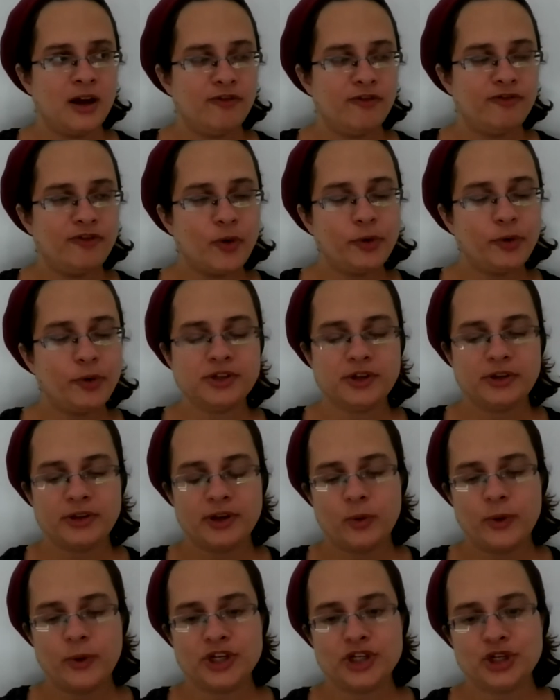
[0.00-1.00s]
focus on
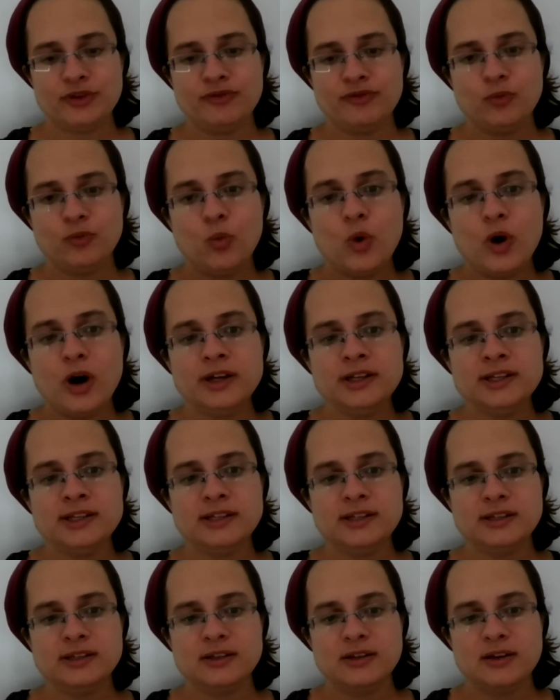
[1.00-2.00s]
the question of
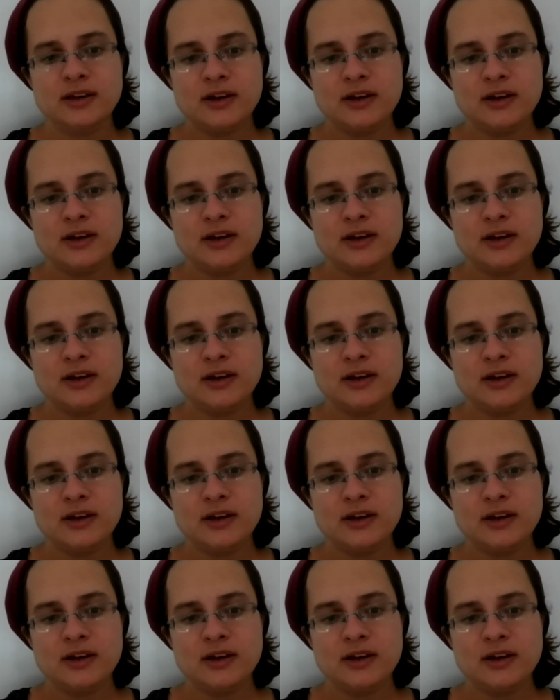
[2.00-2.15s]
was